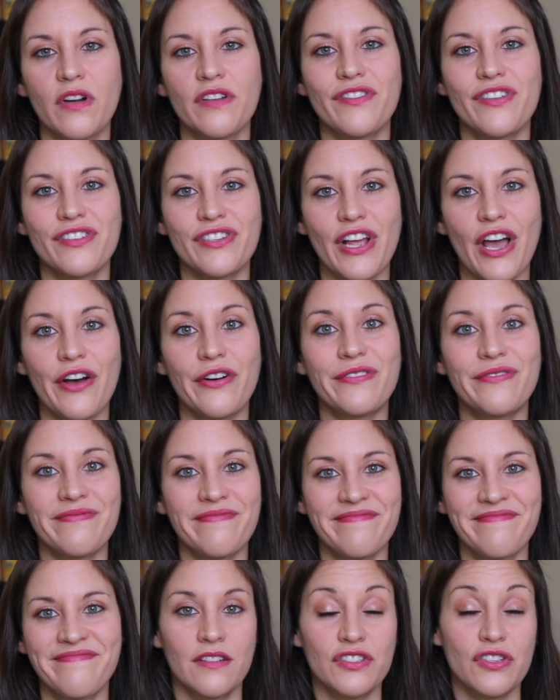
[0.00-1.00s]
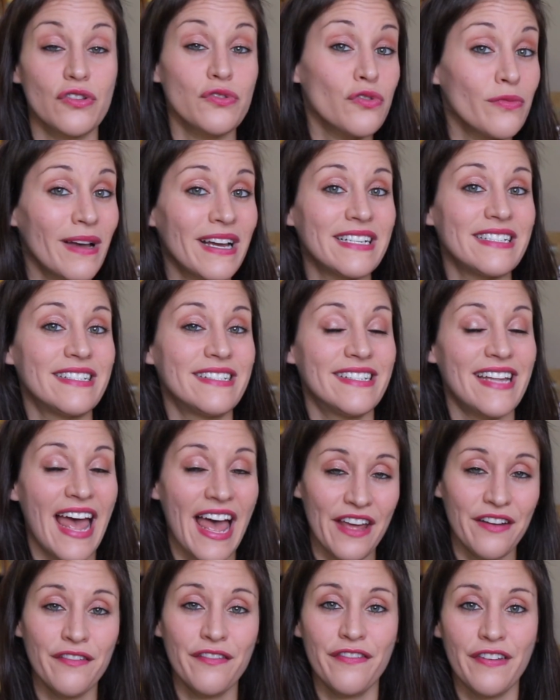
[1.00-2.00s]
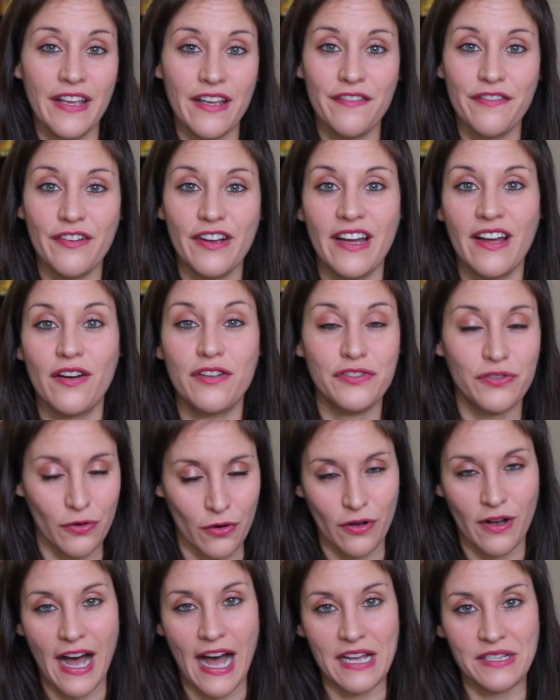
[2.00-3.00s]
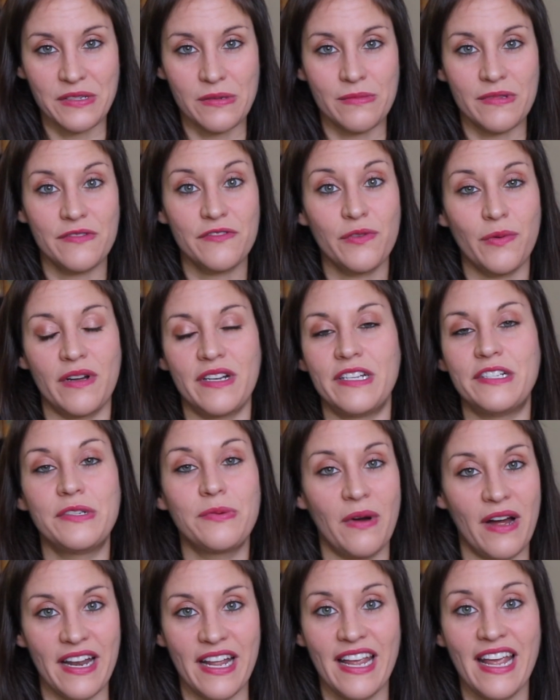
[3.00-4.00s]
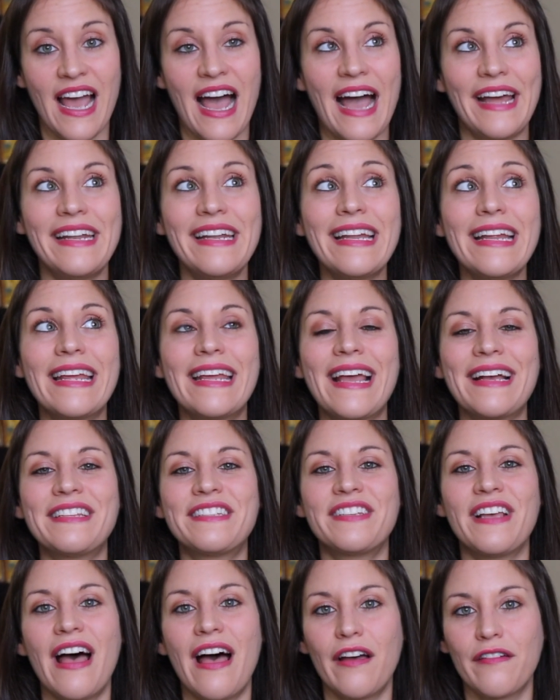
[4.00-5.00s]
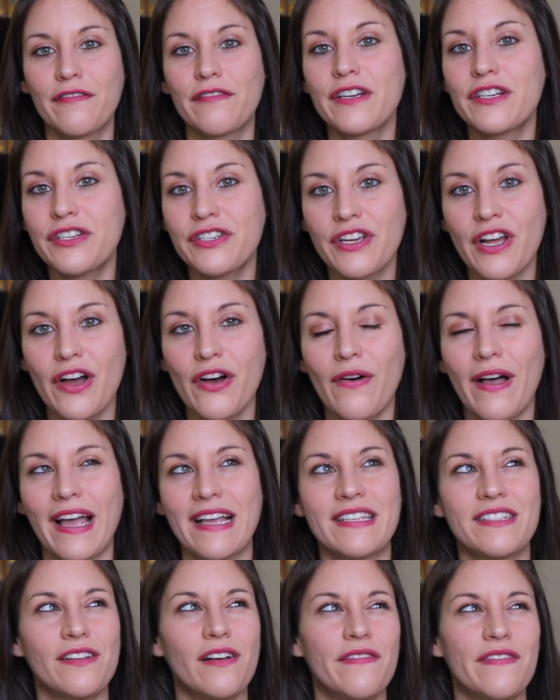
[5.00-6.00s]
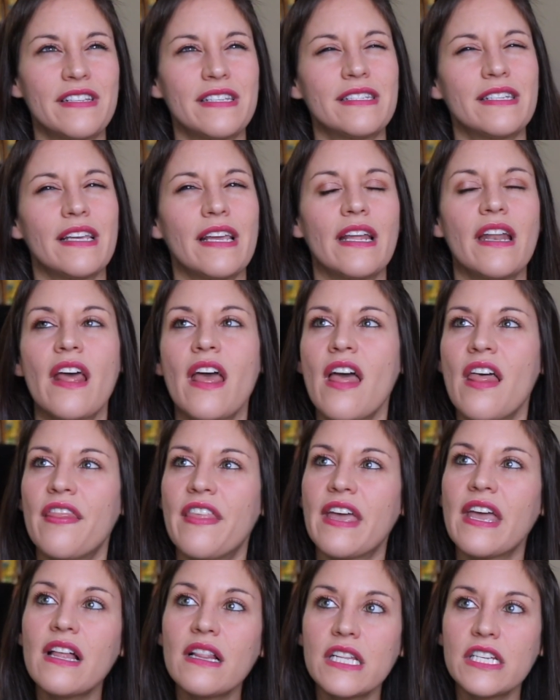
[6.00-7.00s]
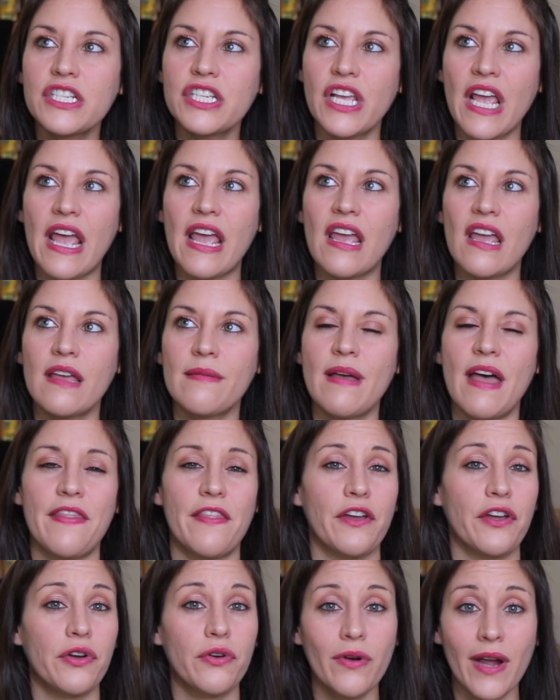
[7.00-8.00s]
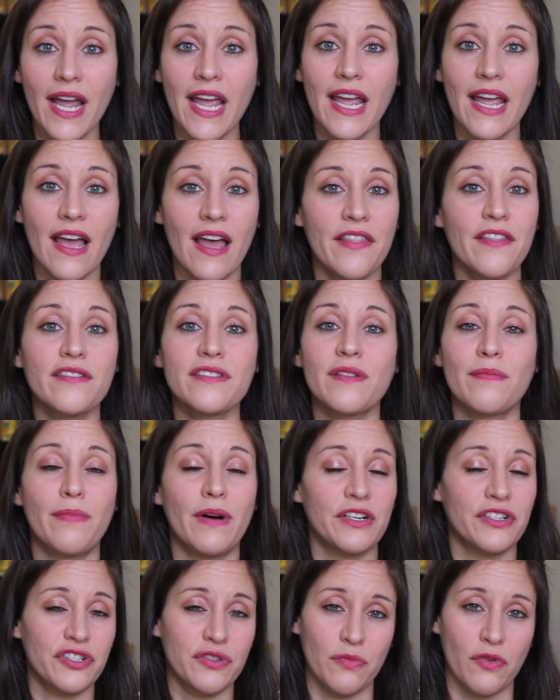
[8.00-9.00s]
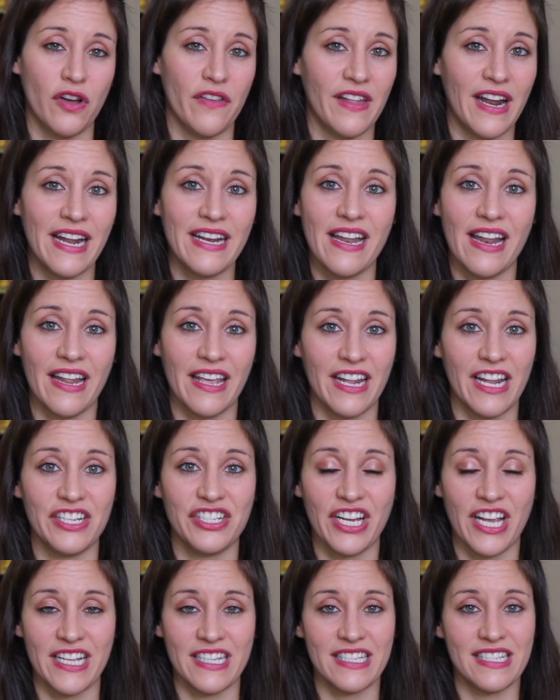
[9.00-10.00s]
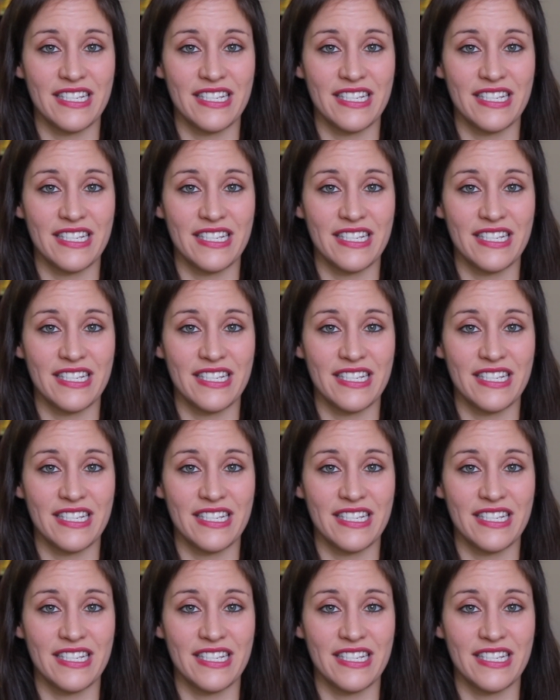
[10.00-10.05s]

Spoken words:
in the show. So those are my 10 favorite historical costumes of 2020. I didn't get to every show, like I still haven't seen The English Game and The Great, and there's a bunch more that I didn't get a chance